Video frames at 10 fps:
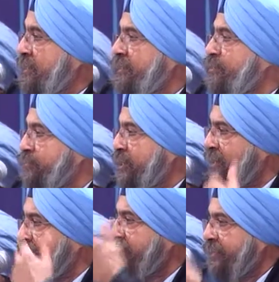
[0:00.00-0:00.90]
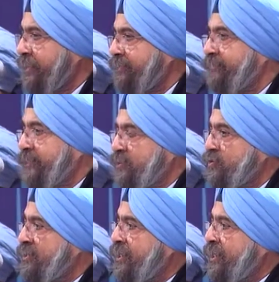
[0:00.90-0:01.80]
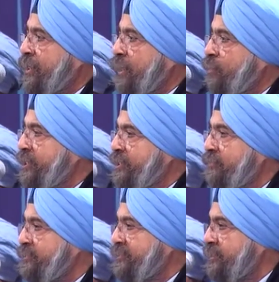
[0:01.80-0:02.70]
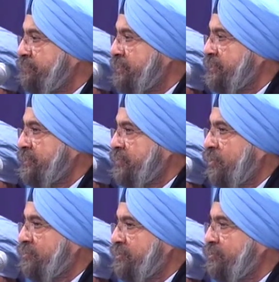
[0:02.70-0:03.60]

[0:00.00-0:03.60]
I'd like to make a little clarification. When Kapil Sibal talked